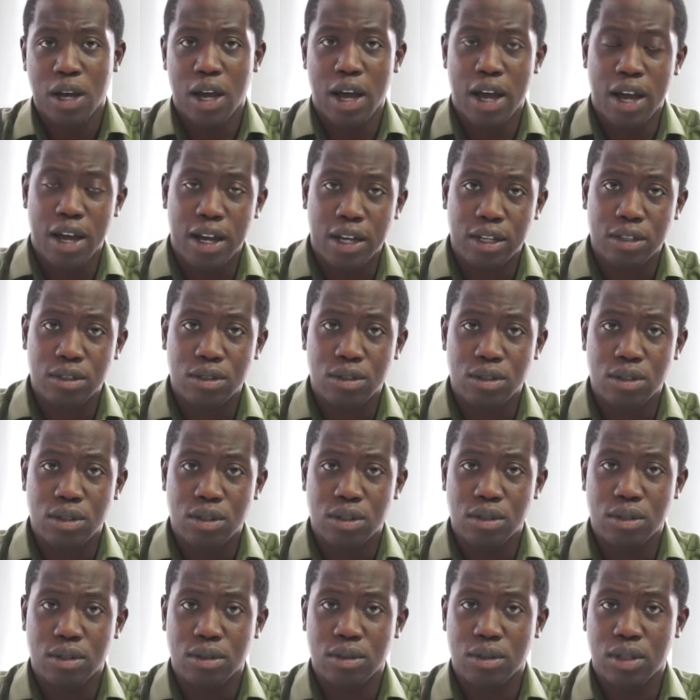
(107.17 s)
and
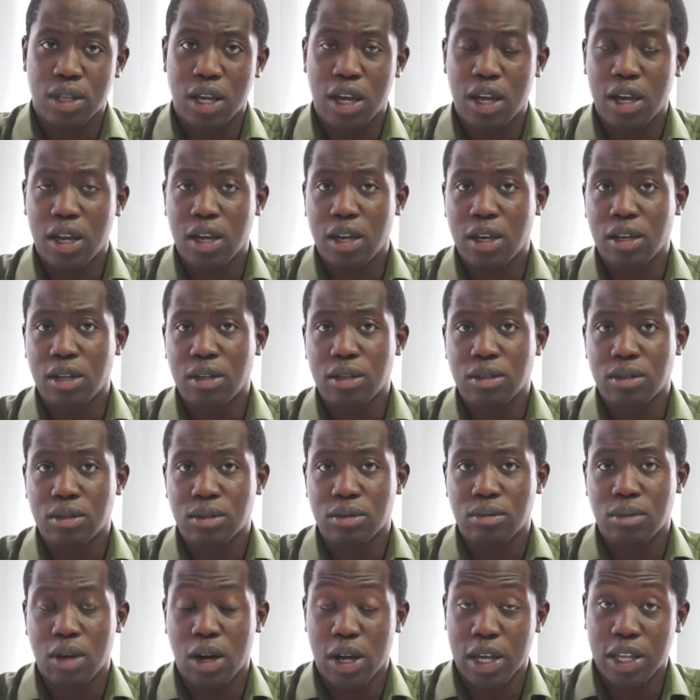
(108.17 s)
they
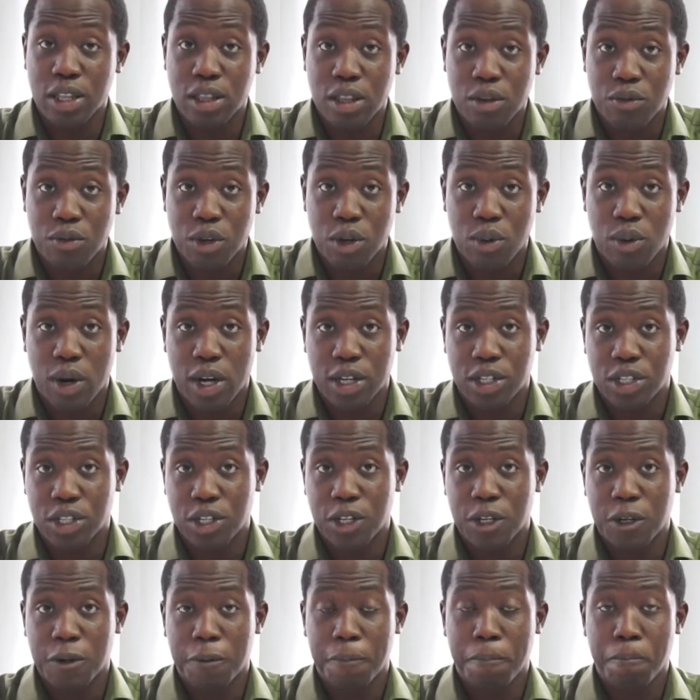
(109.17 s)
are in the VYG.